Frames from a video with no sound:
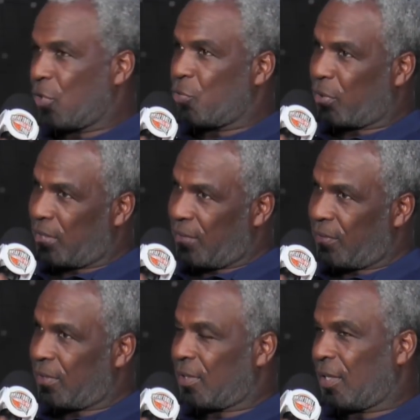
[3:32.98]
knew
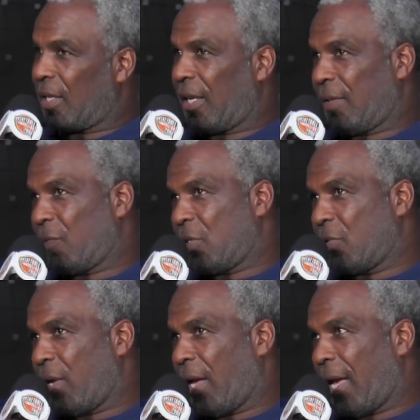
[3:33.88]
Cleveland, and we
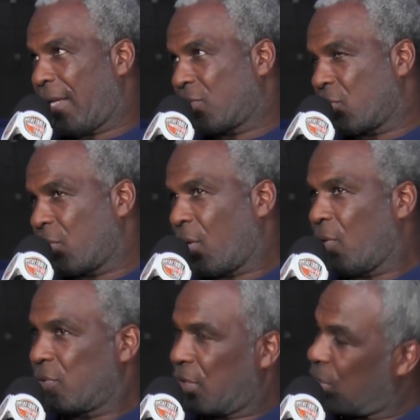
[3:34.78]
knew a high school
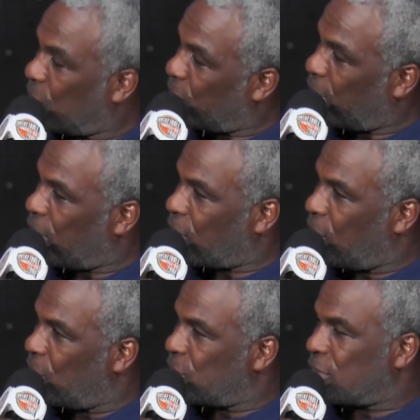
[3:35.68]
coach, and knew another
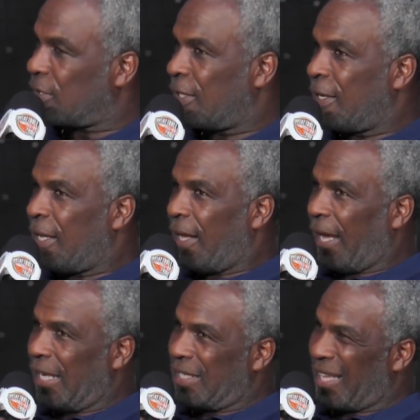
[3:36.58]
coach.
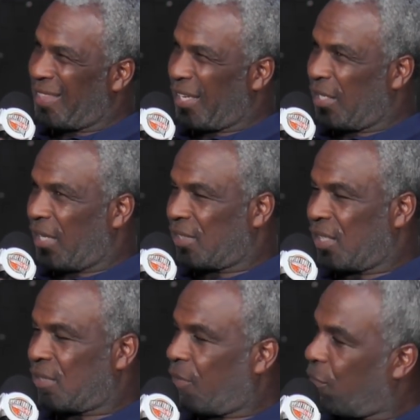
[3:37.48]
And I think like
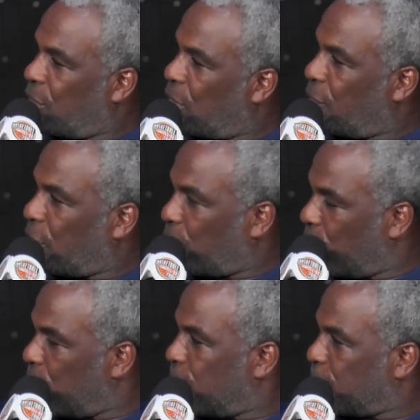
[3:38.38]
six of them were in the
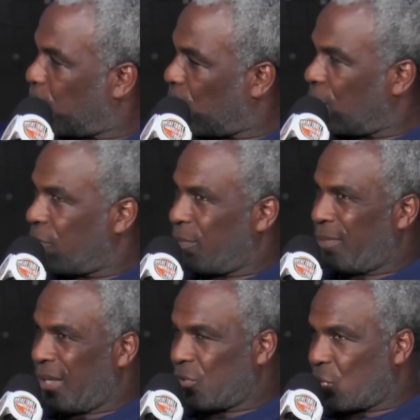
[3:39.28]
recruit from
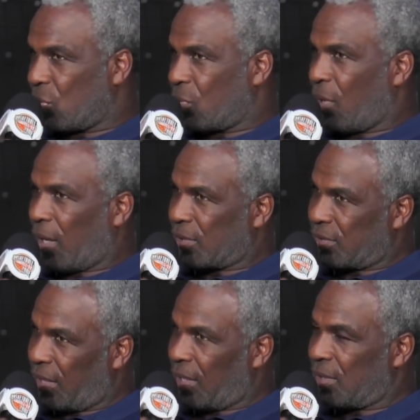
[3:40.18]
my school, Ohio
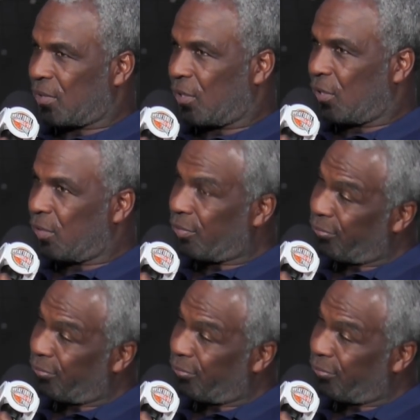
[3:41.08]
State. So